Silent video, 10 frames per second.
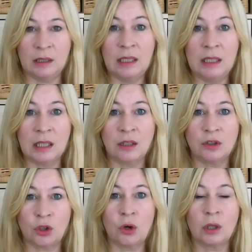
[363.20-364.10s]
eating
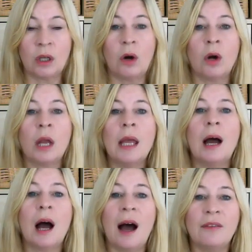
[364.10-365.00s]
chocolate, or
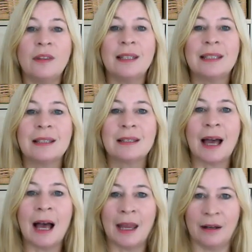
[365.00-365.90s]
having the
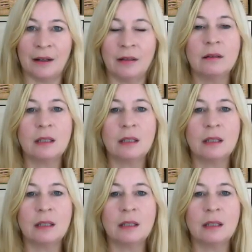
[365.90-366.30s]
desire